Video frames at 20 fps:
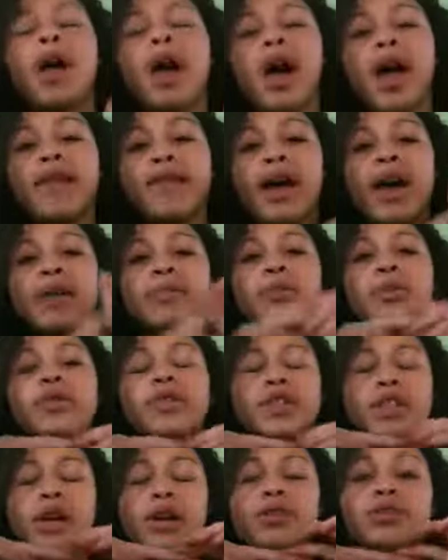I've had more of
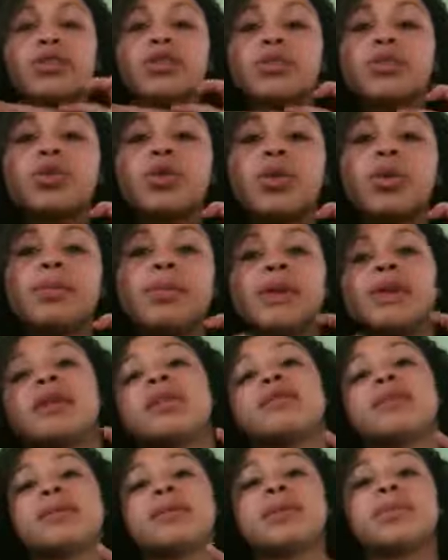a challenge in school
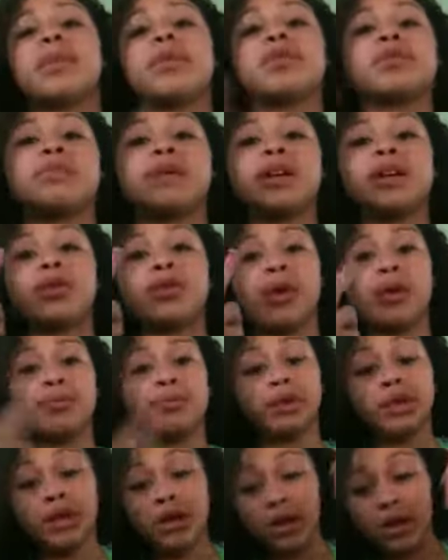because I'm supposed to be a grade
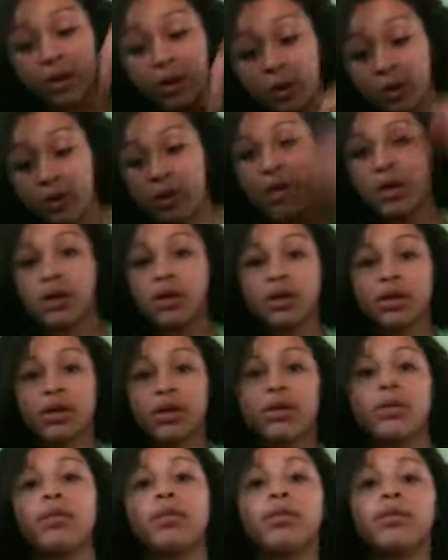below, you
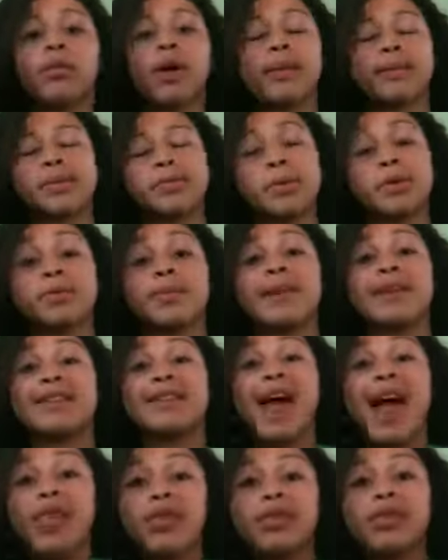know. I'm supposed to be in
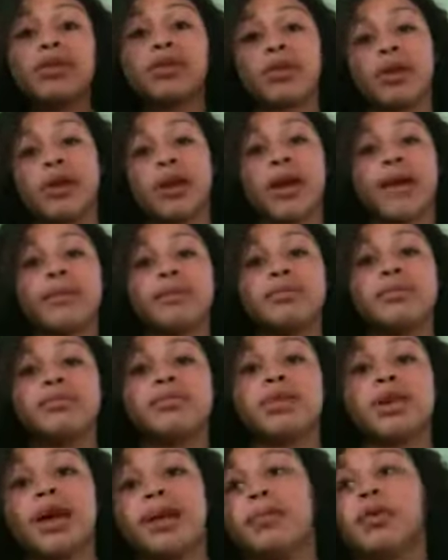10th grade,
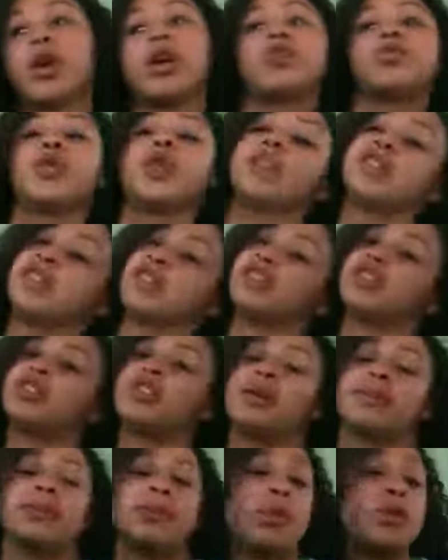but I'm graduating next
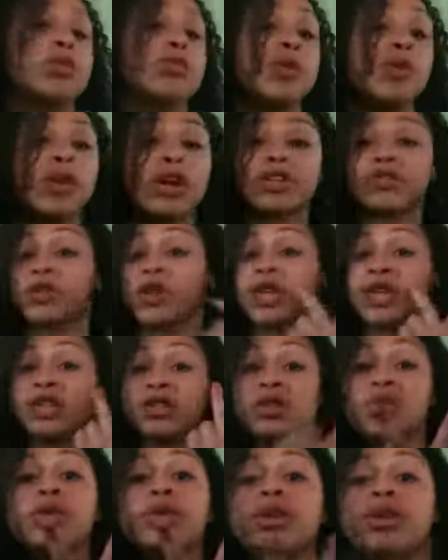year. I'm supposed to be
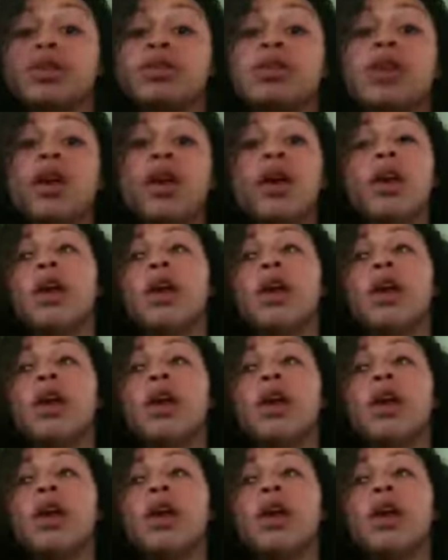graduating 2 years.